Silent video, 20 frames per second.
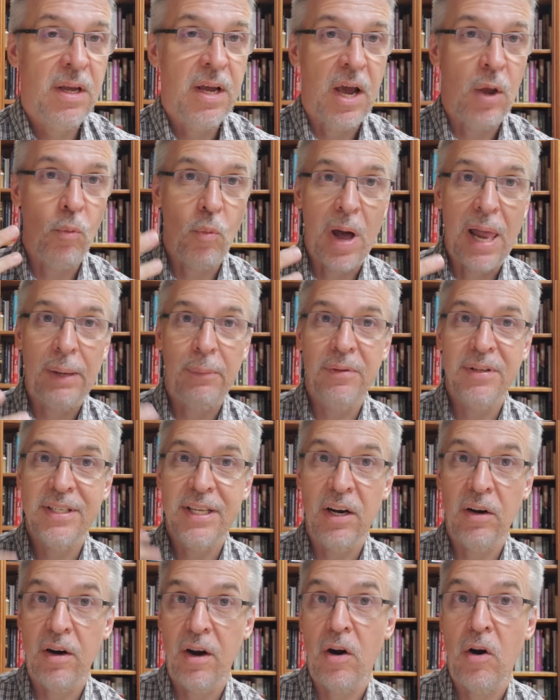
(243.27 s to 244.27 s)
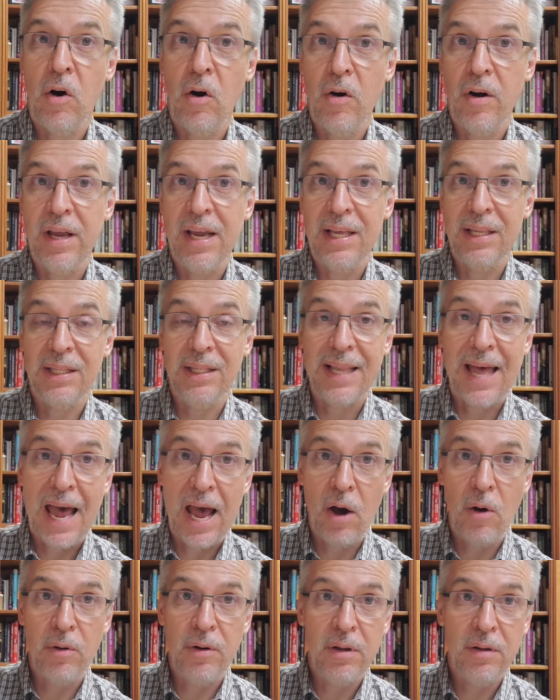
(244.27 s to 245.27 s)
and while I was there, I heard a
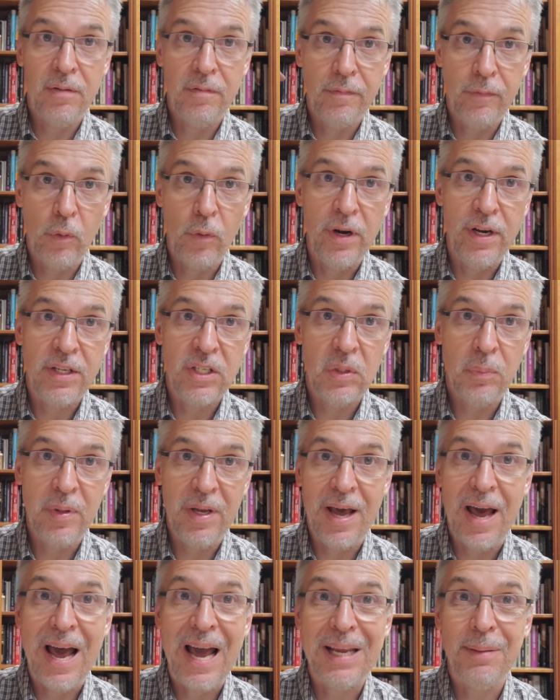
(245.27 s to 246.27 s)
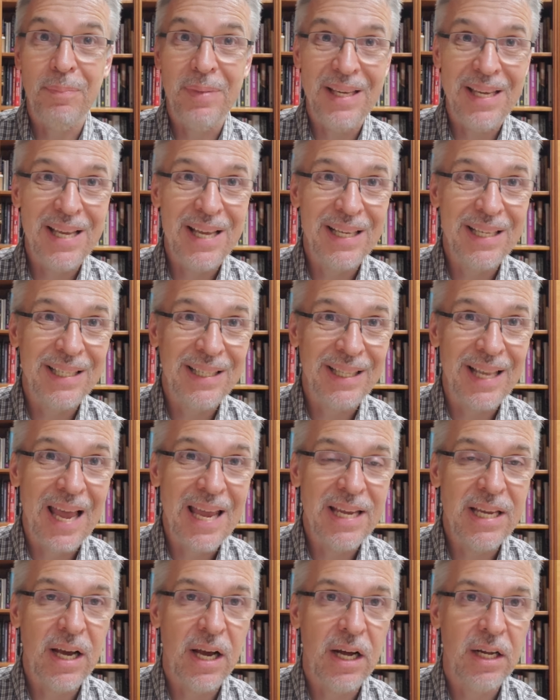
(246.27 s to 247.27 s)
loud voice behind me
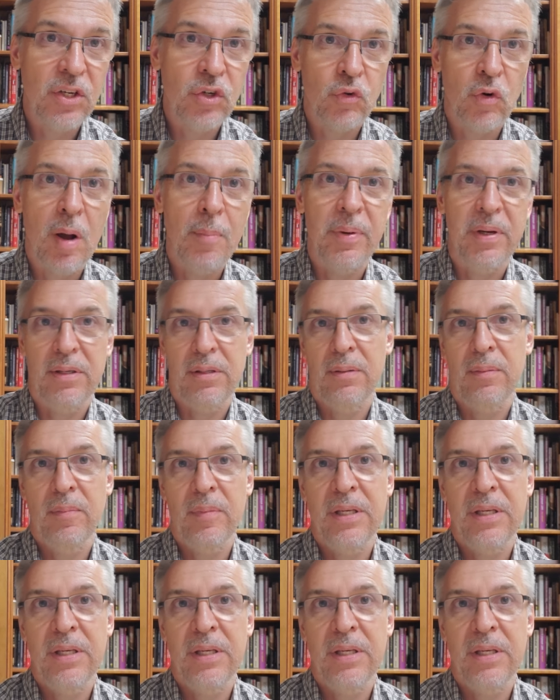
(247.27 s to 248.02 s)
like a trumpet,